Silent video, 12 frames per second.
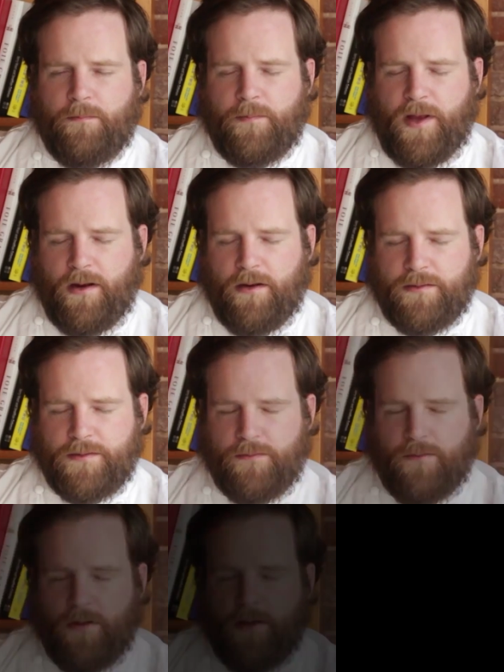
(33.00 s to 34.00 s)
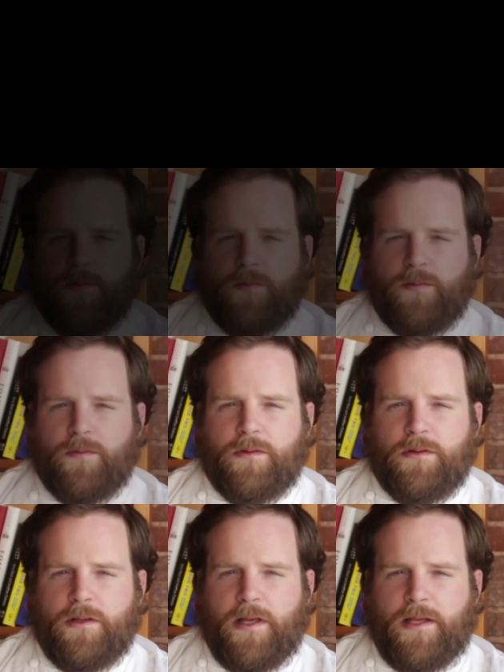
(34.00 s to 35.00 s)
parents grew up, so
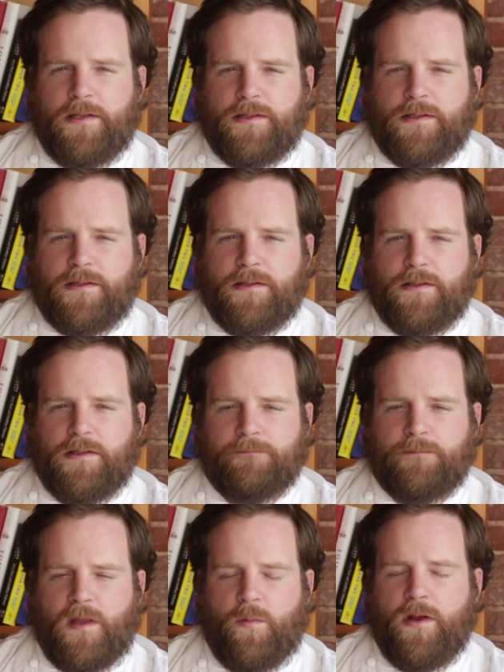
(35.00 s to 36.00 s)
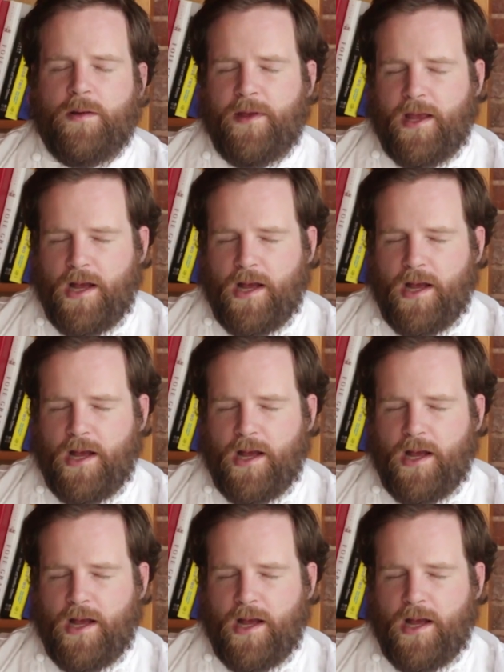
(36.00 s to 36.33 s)
as a way to pay